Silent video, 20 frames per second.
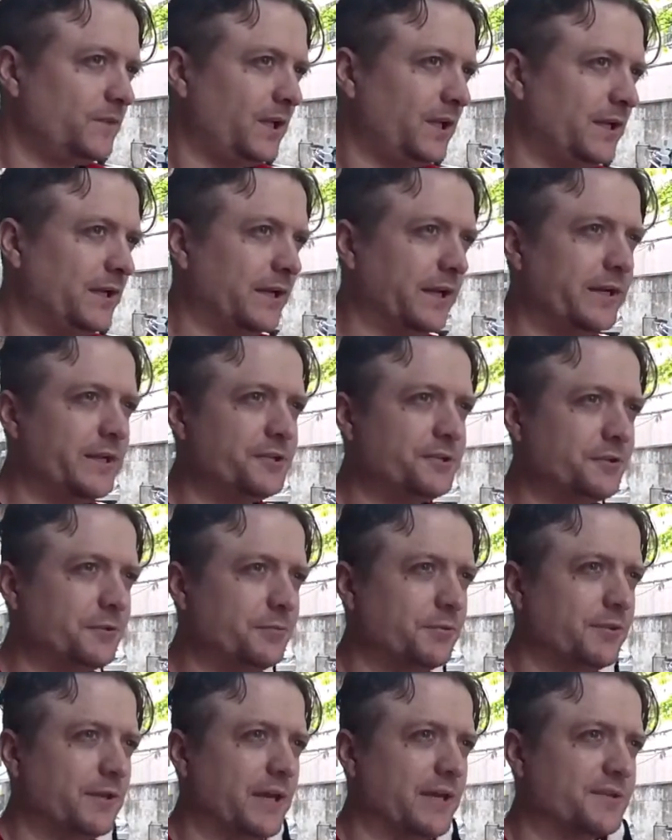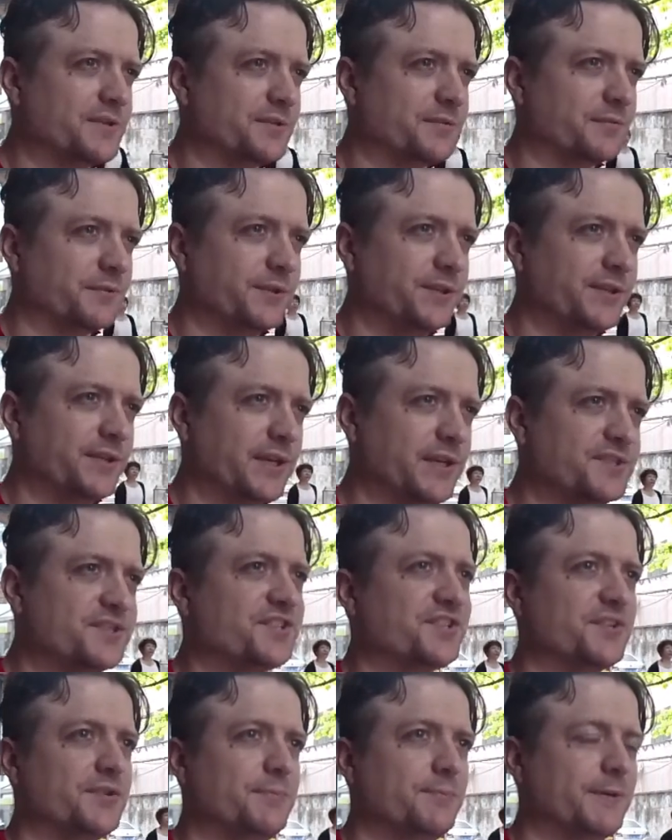And I attribute that to really not
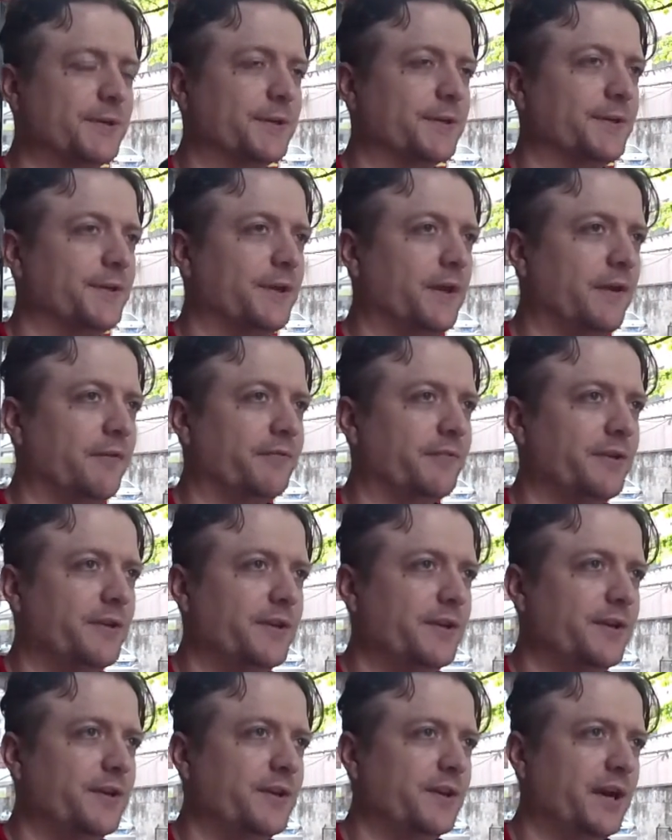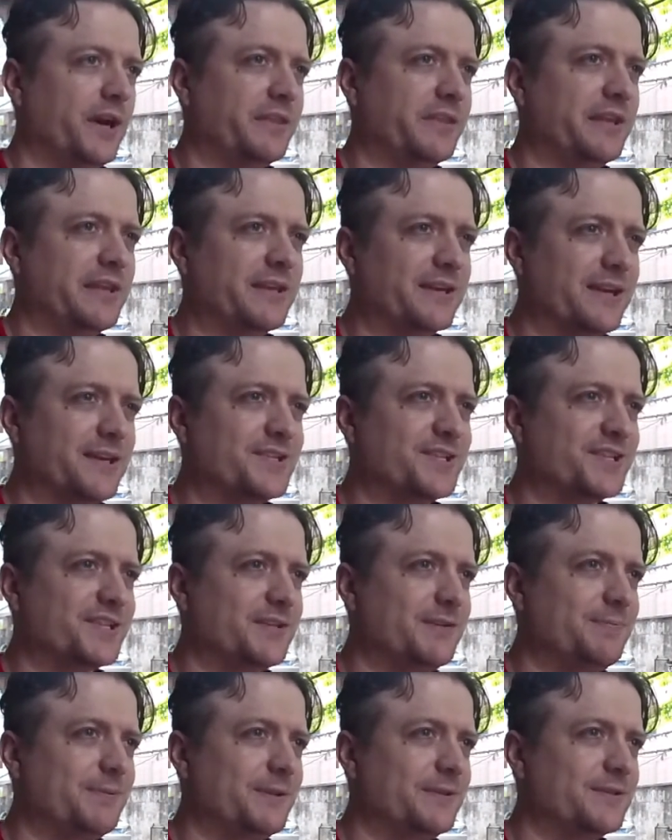sleeping. You know, I think not
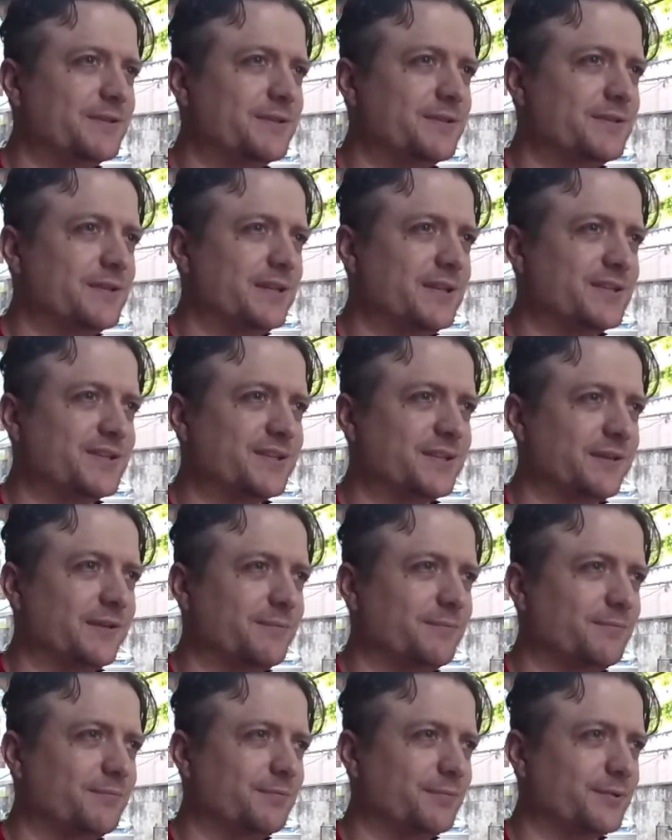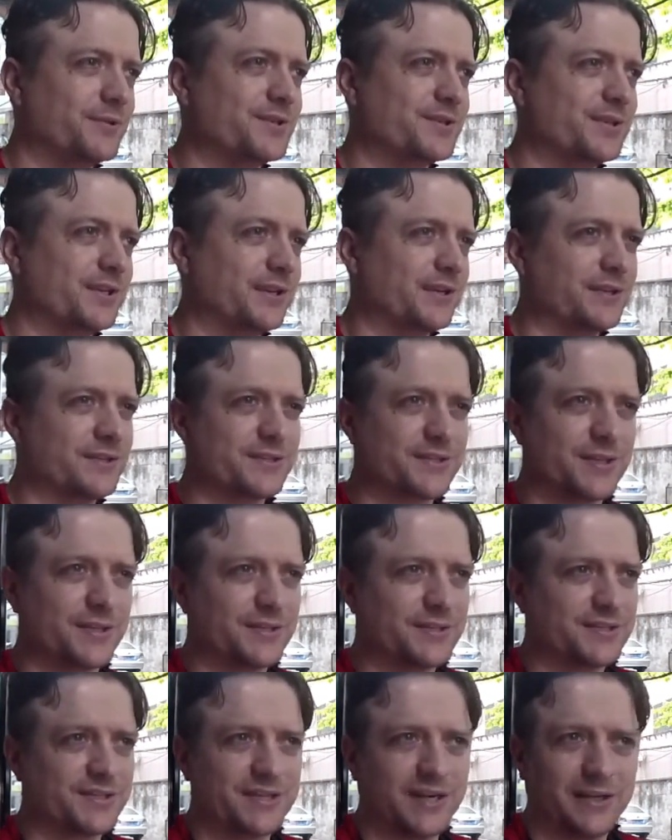sleeping is the worst thing.
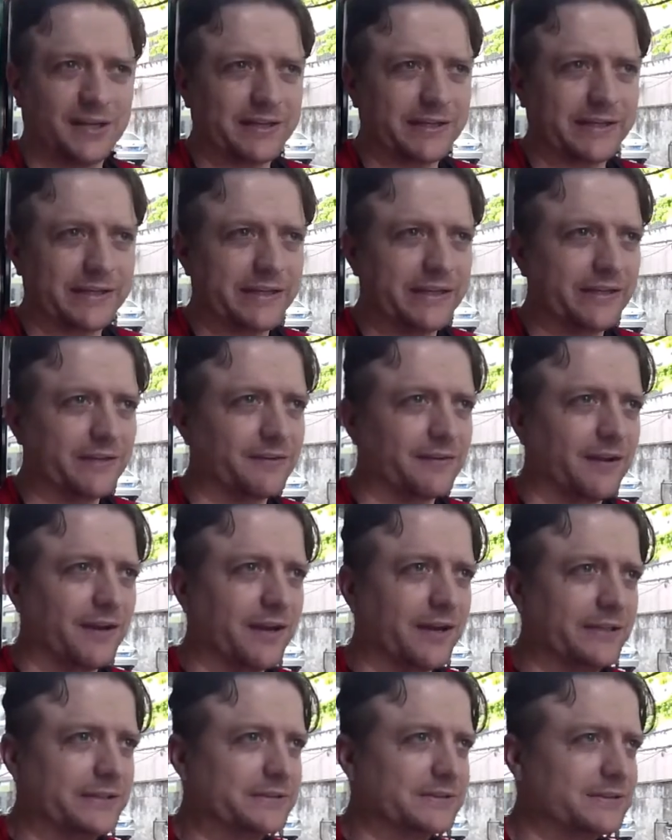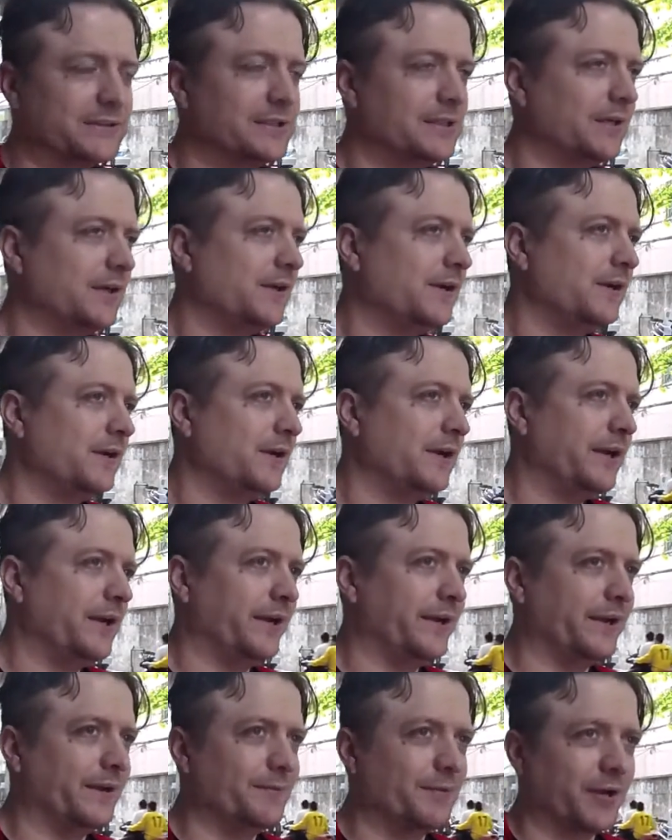It's not like I eat a lot.
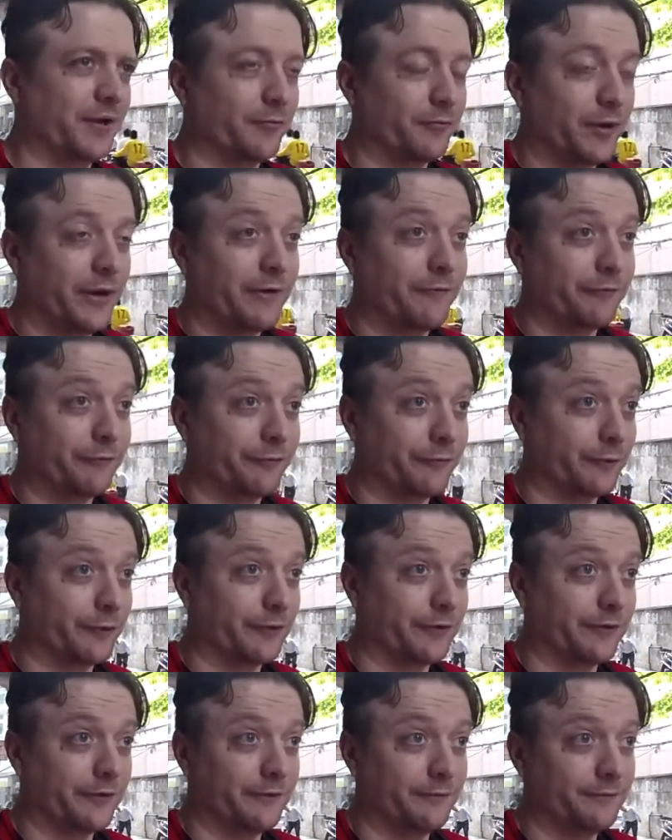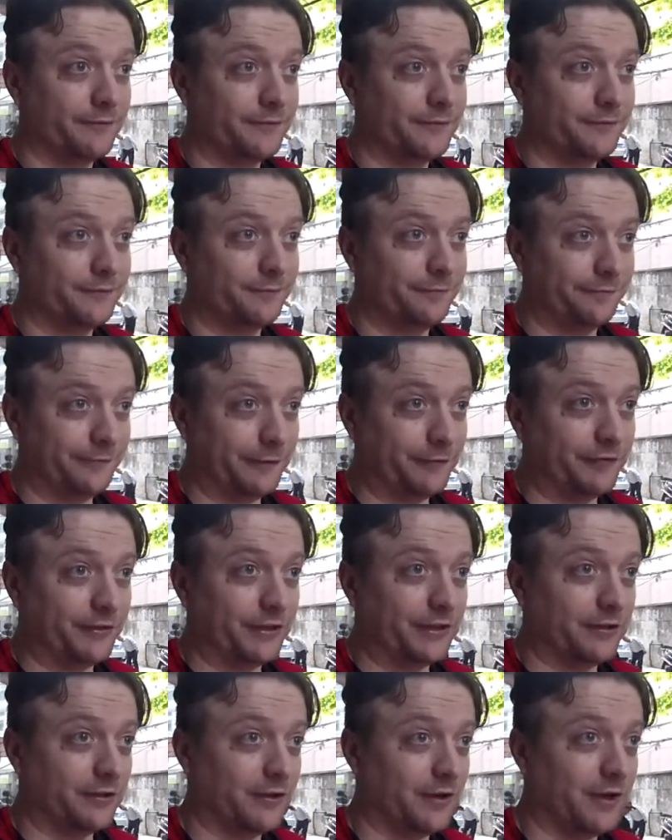And I mean, I ride 450
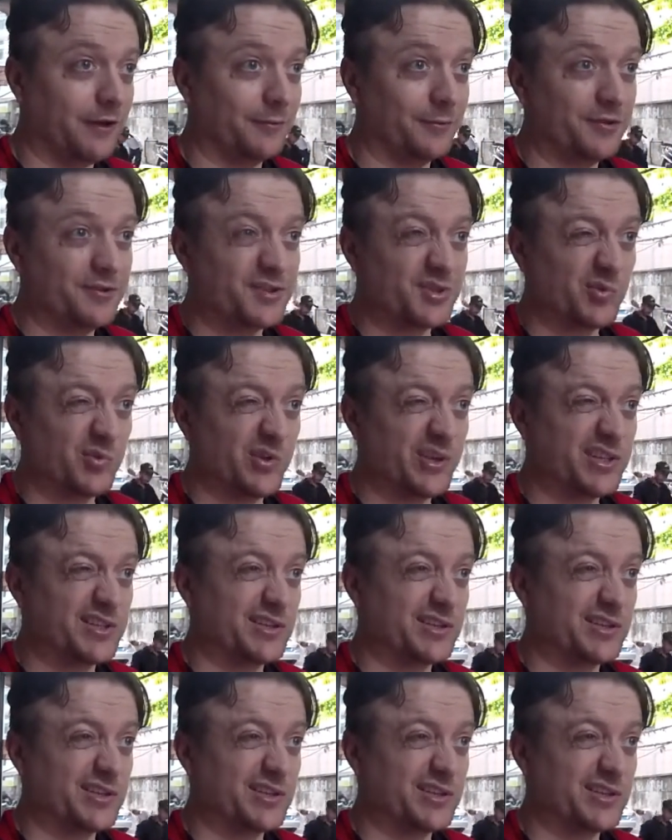kilometers a week.